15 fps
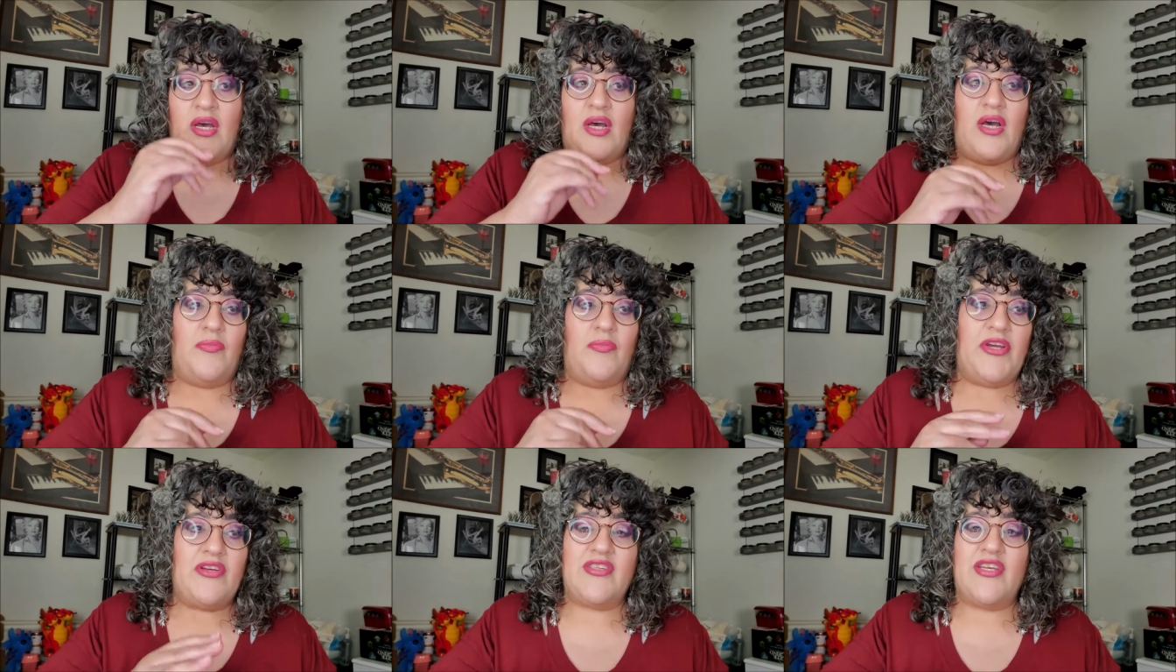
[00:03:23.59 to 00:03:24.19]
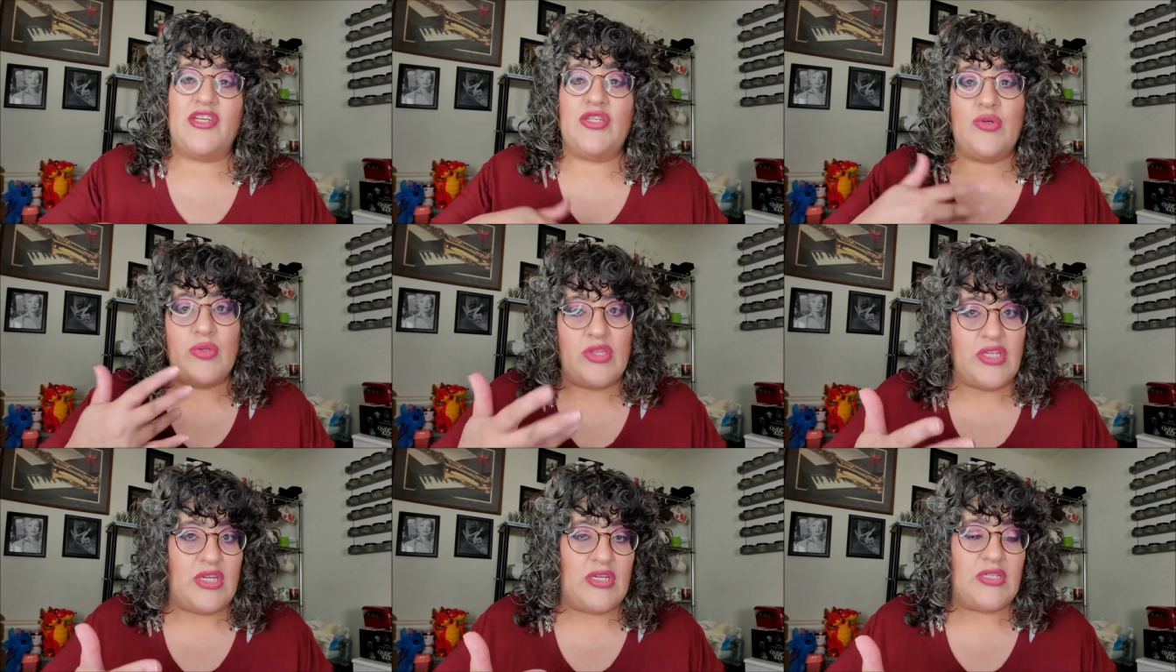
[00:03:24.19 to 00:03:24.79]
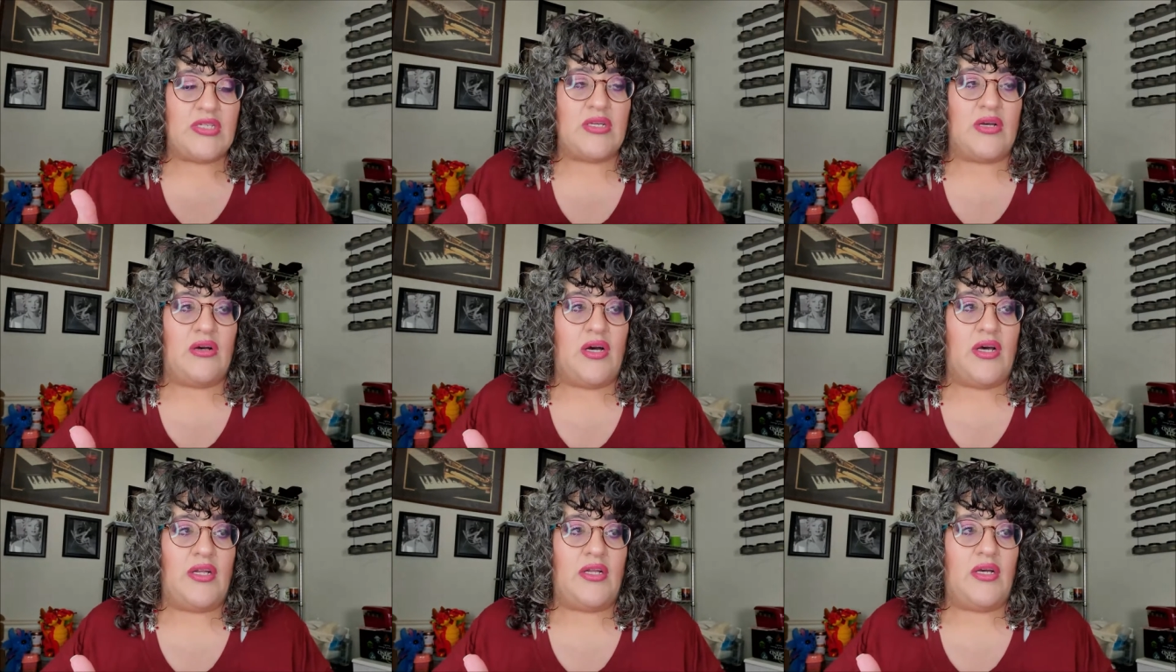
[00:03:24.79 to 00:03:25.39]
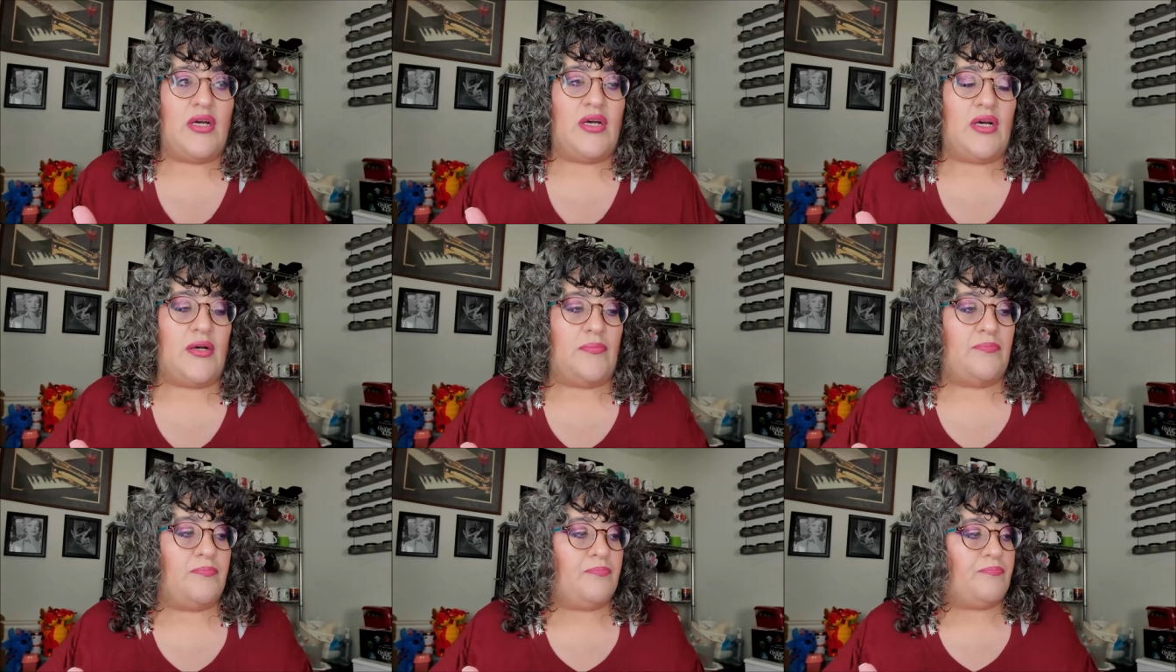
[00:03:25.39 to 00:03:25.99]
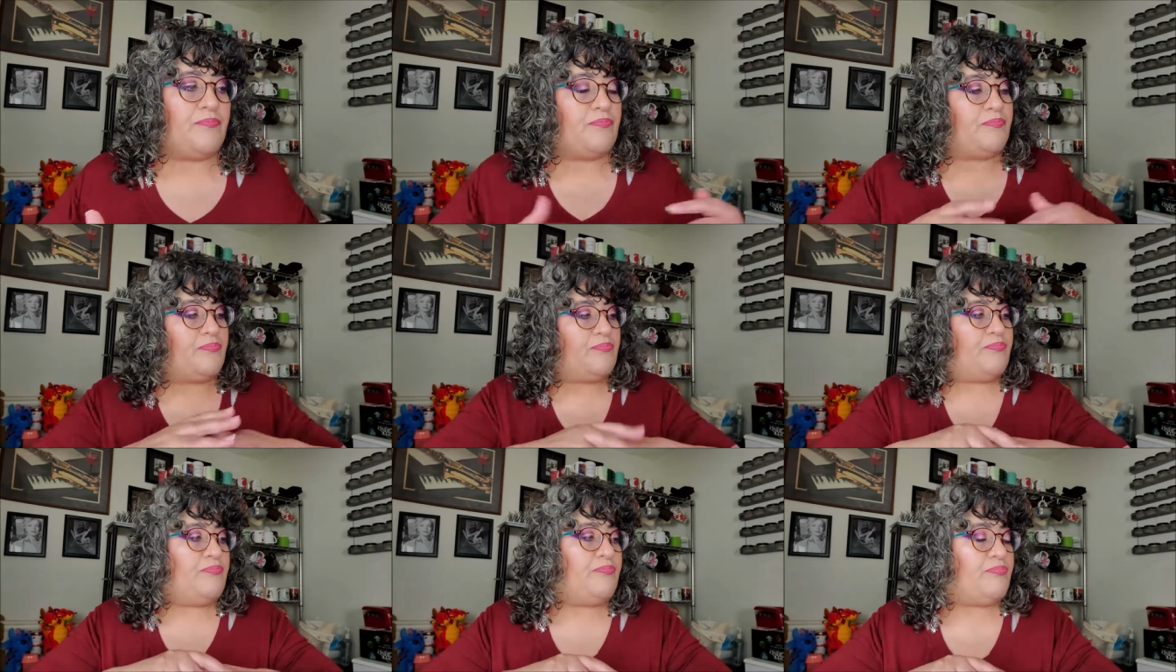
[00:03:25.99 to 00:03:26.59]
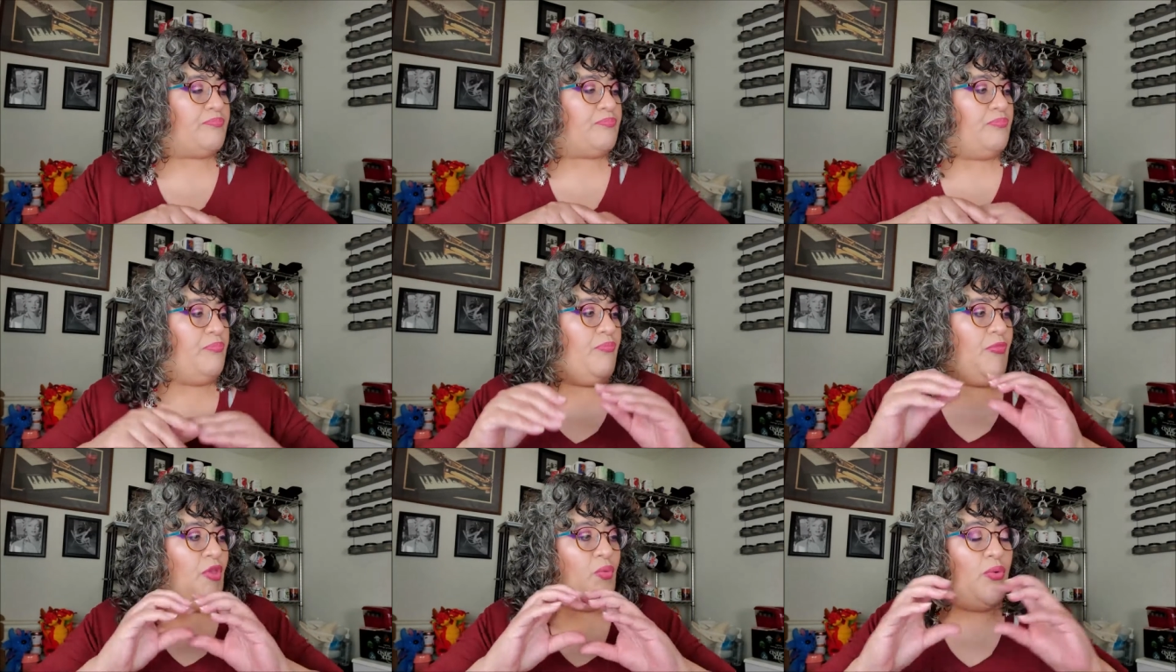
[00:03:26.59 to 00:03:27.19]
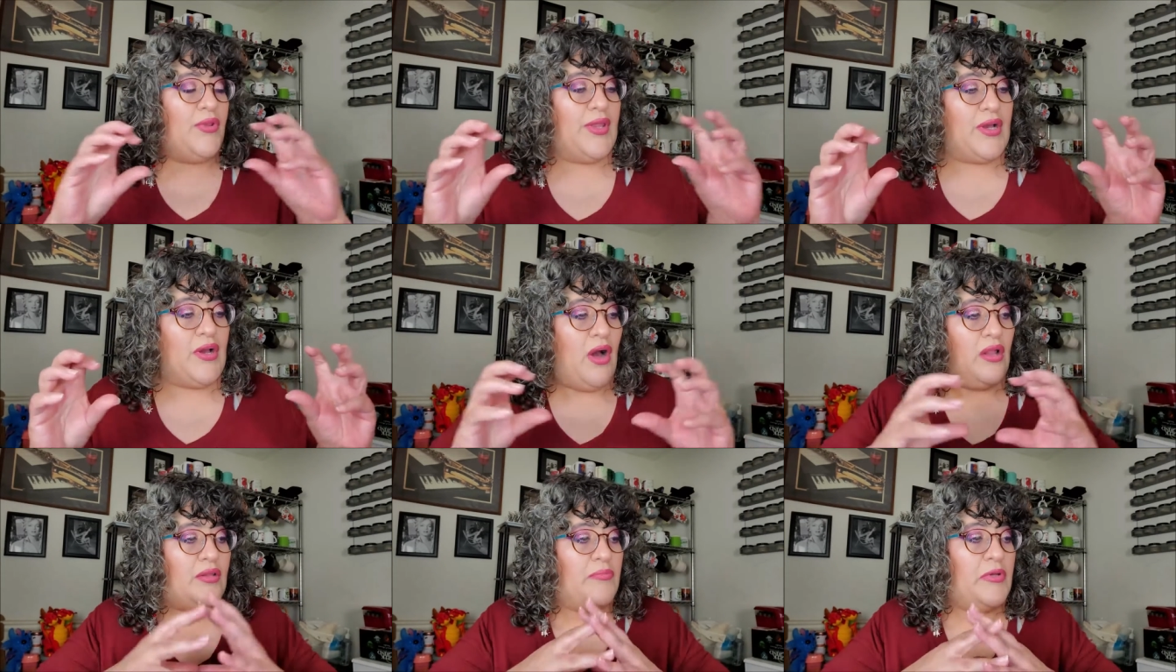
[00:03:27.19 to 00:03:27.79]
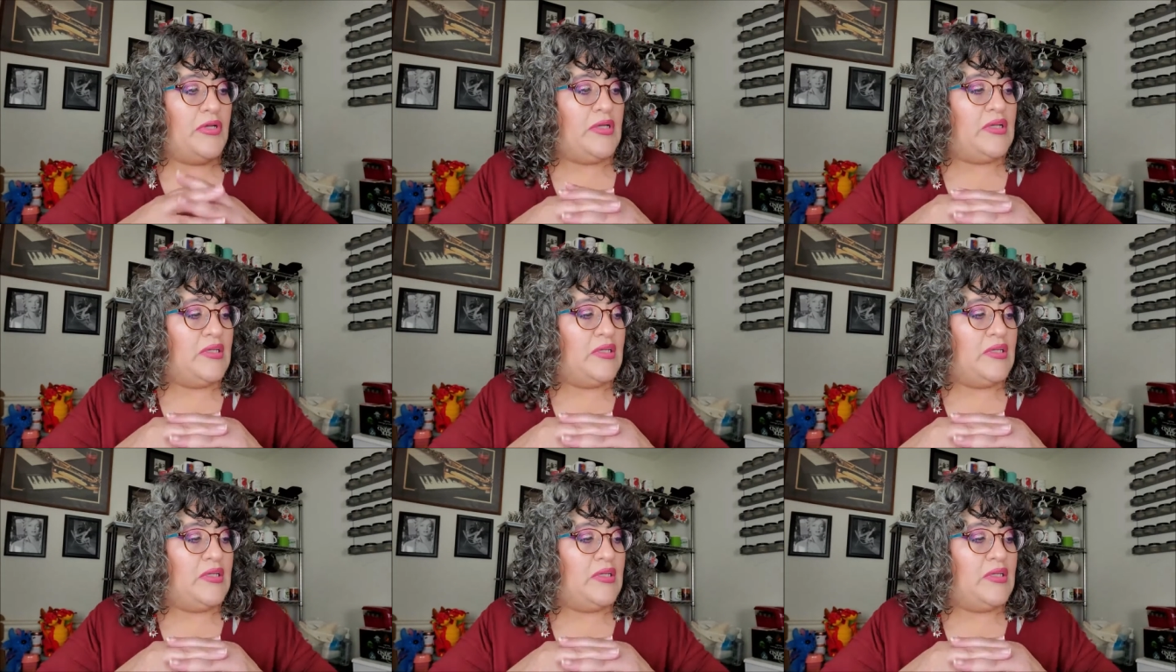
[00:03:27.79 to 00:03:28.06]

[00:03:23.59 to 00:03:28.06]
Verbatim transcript: uh, because they do things on, um, what do they call them?